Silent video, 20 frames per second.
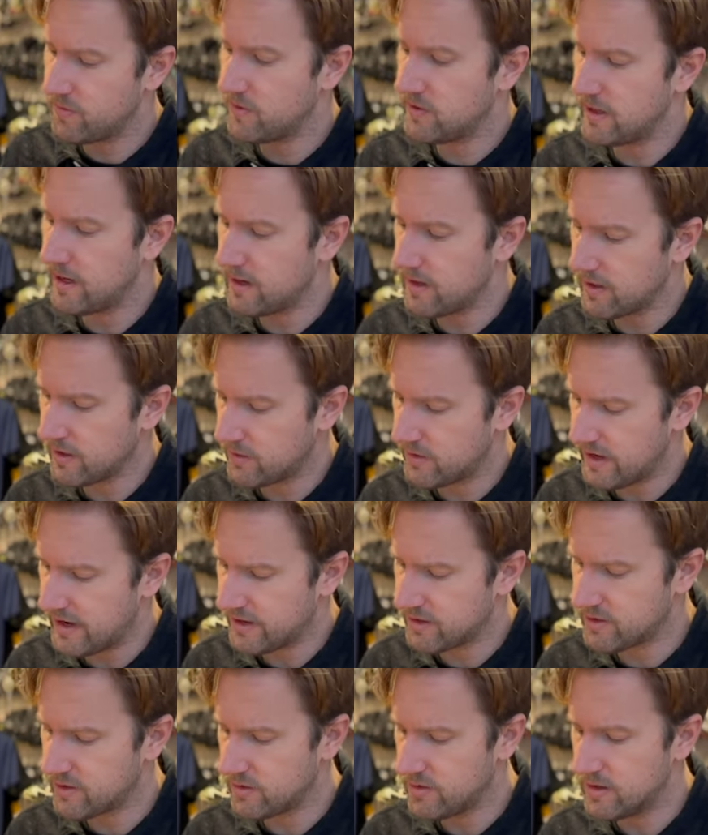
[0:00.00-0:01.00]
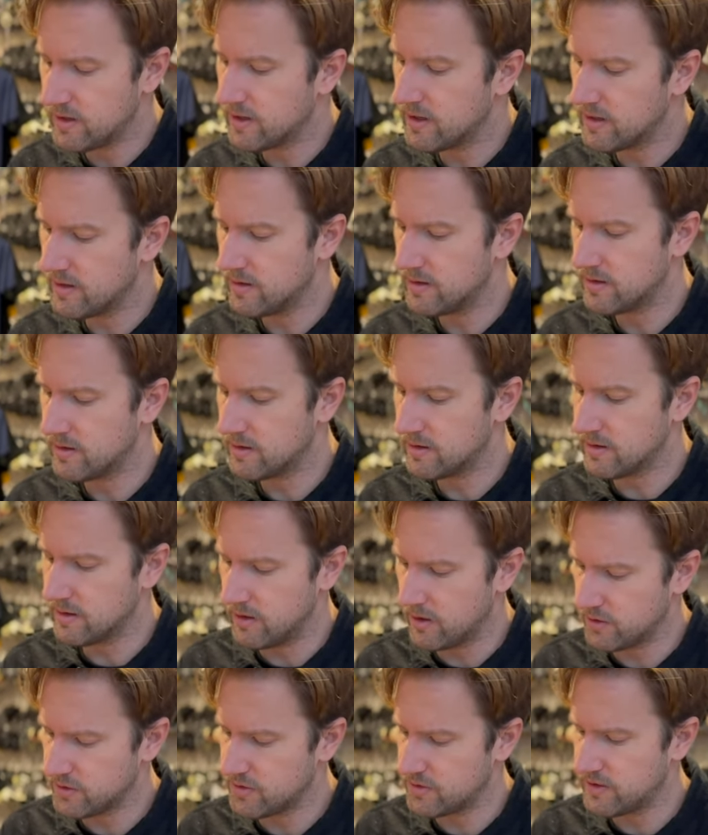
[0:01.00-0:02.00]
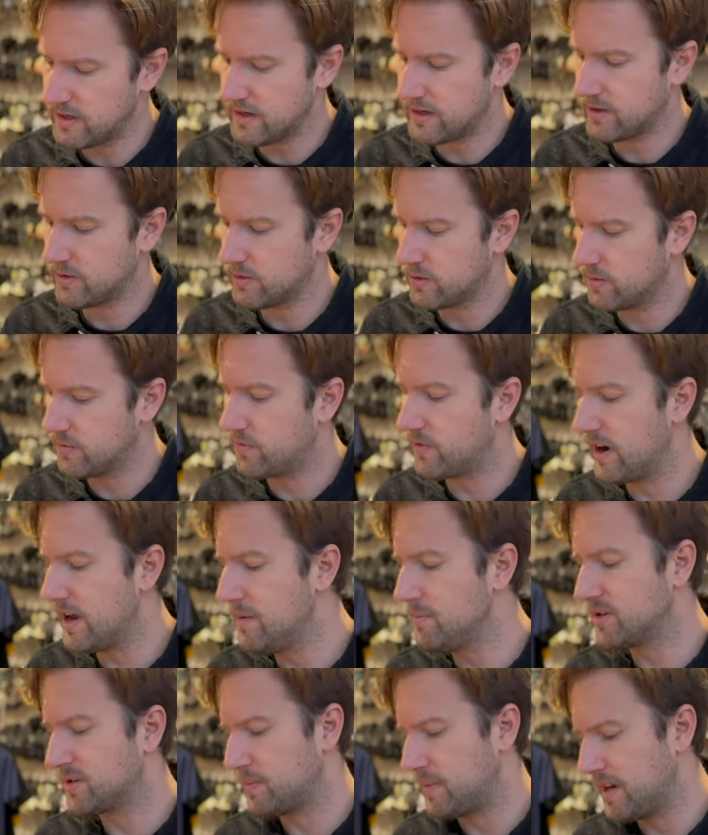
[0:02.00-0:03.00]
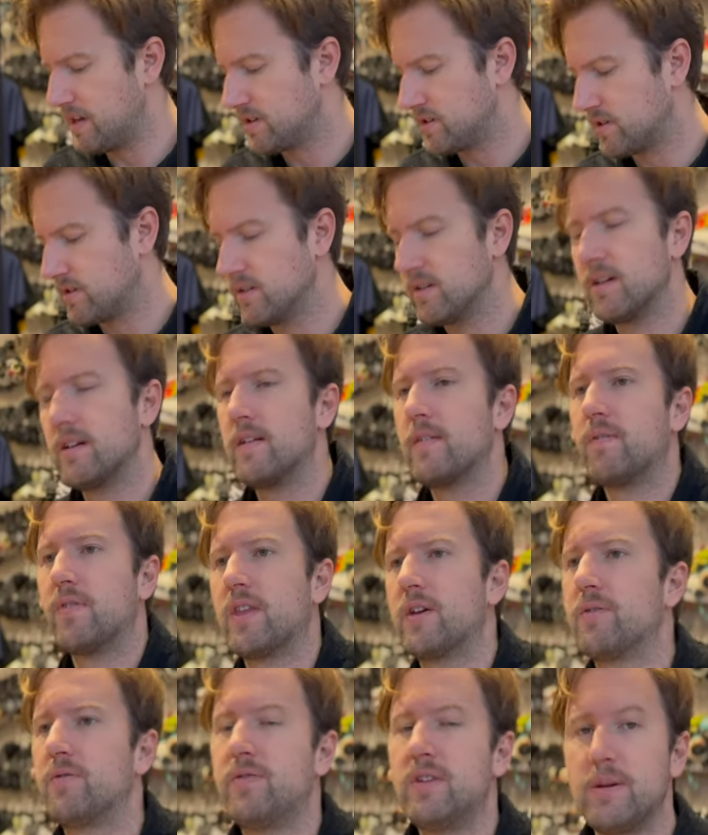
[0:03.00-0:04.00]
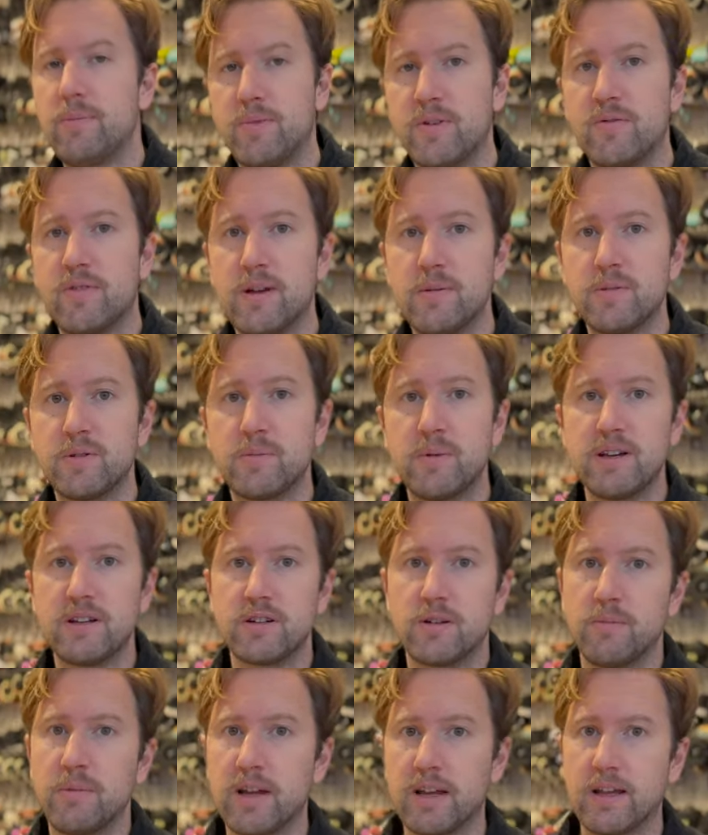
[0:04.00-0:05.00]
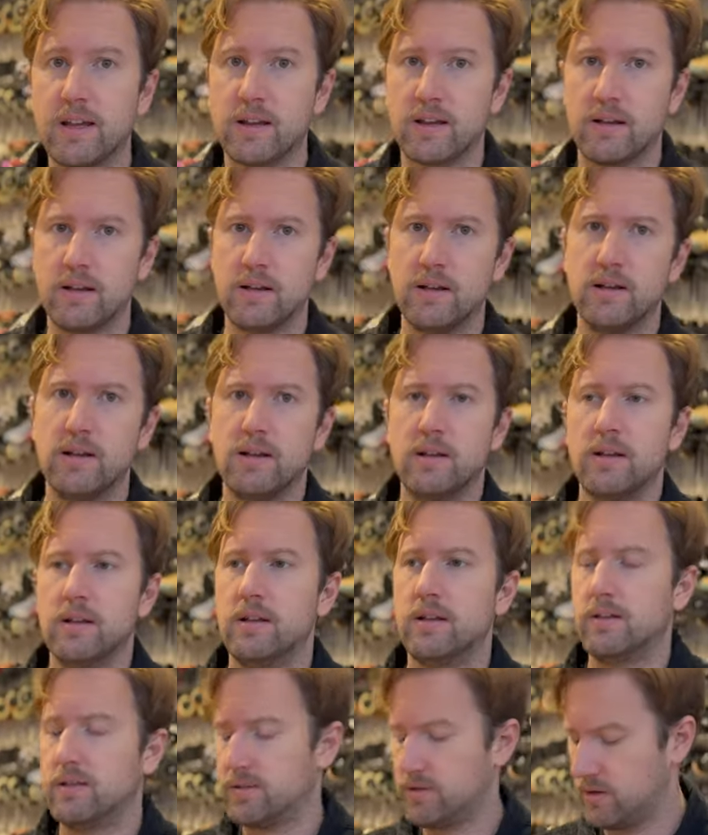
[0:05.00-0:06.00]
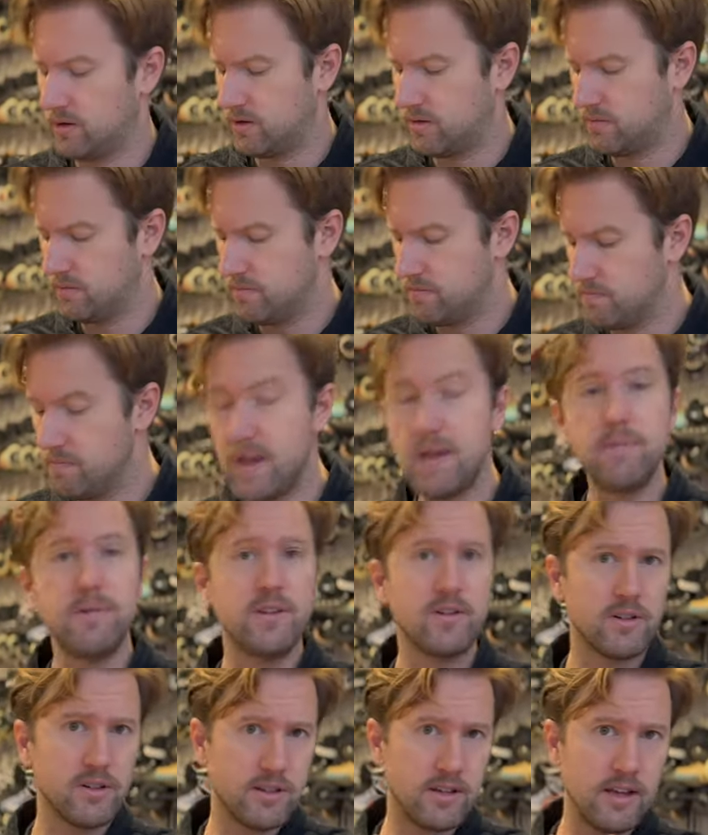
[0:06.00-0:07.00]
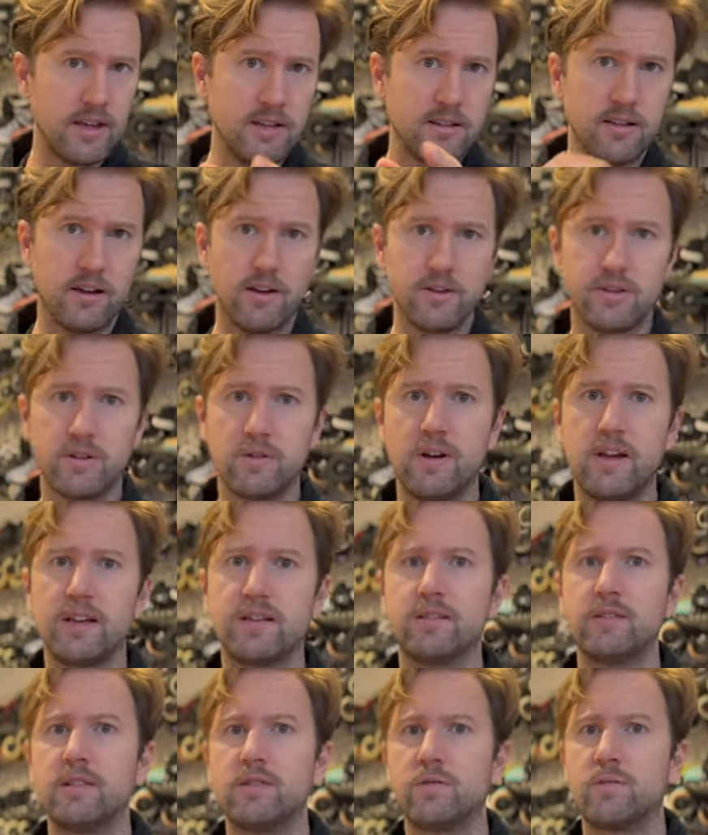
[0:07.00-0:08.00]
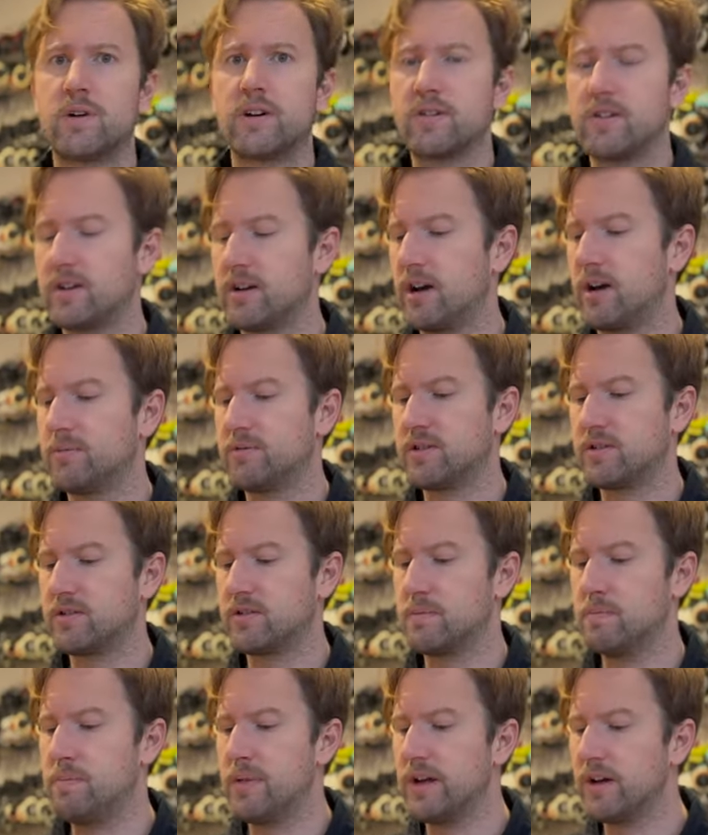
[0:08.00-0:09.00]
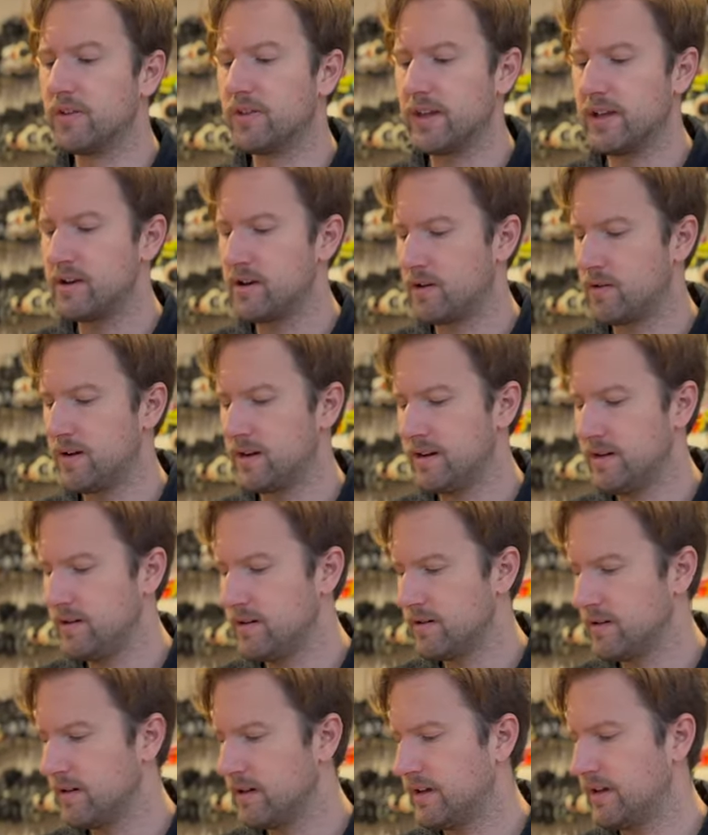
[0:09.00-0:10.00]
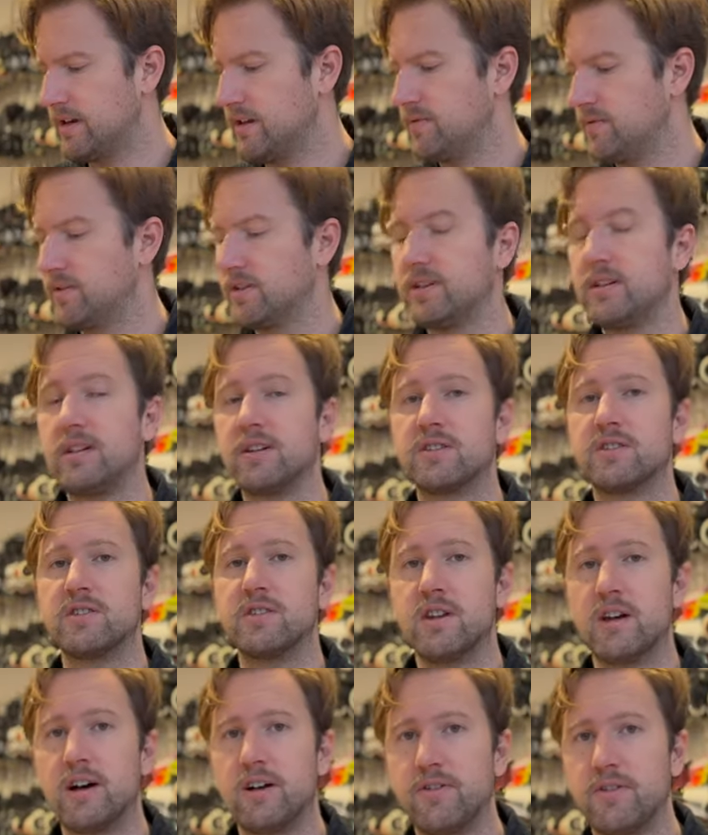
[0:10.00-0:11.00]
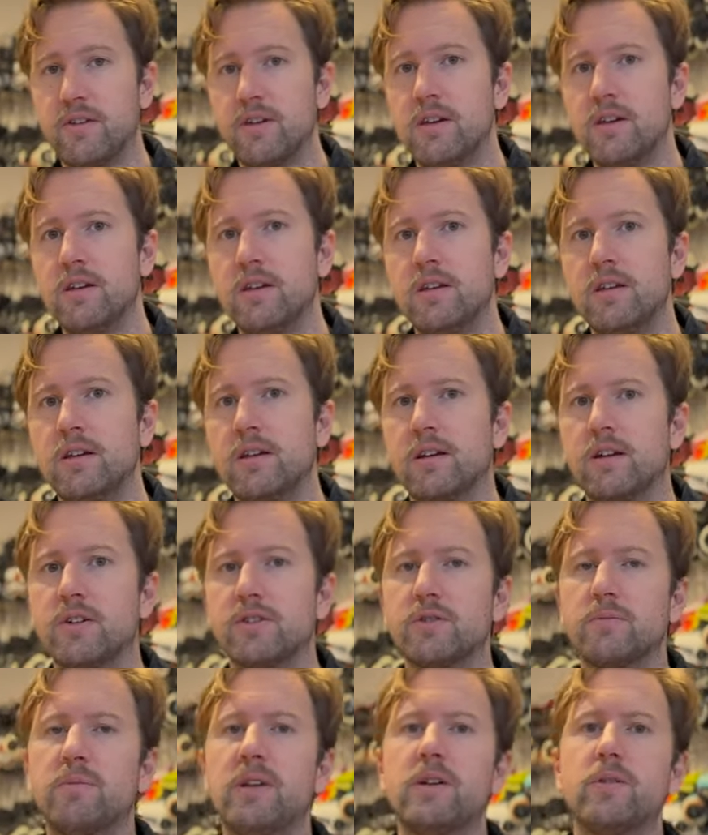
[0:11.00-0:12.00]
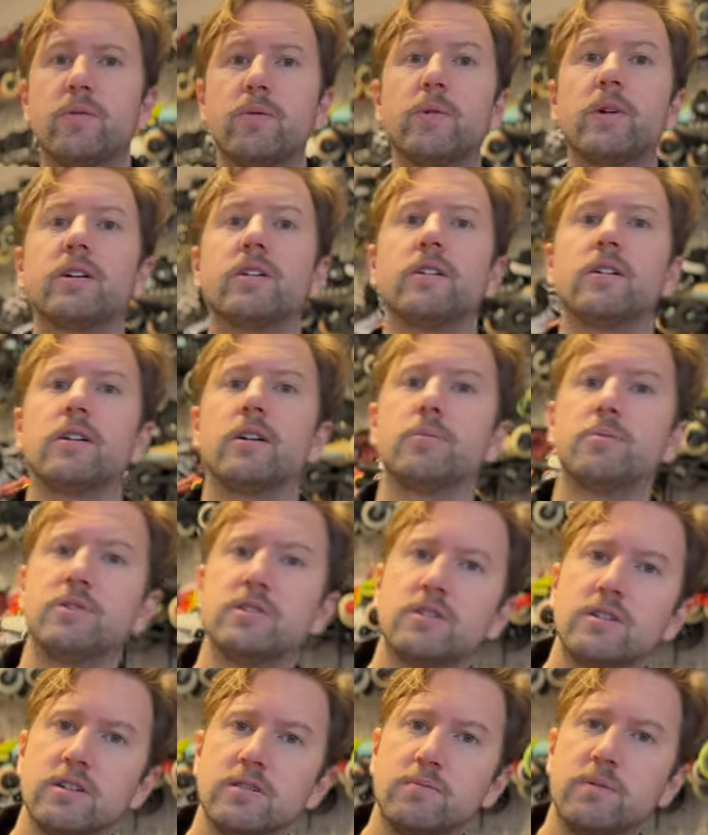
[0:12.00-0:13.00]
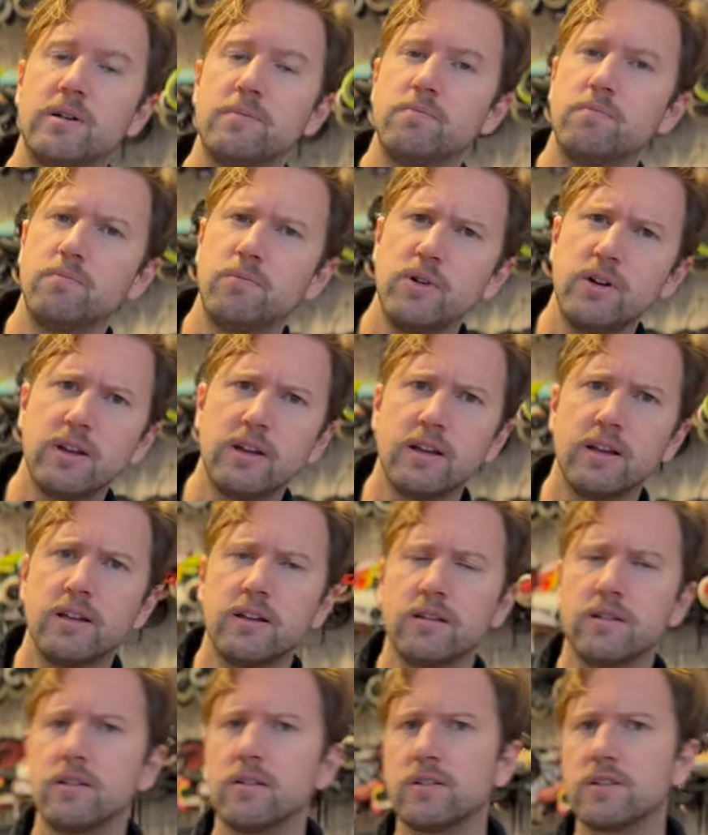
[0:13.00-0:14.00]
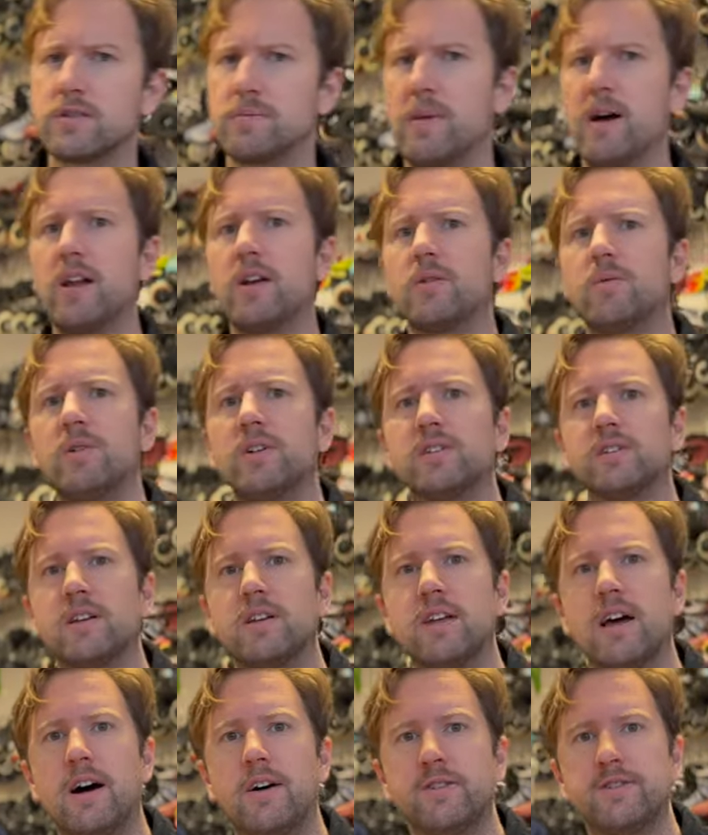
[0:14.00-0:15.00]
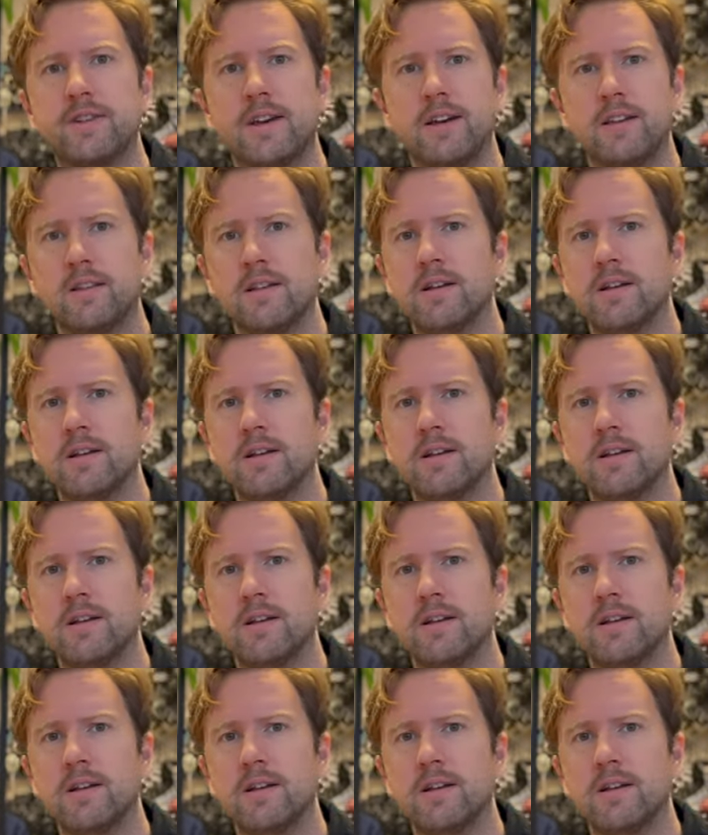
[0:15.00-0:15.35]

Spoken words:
take out the axle, you can also take out the frame spacer and flip the frame spacer back in. So maybe your skate also has these rockering options built in already. And if it does not, you can also play with rockering options just by putting in smaller wheels on the outside.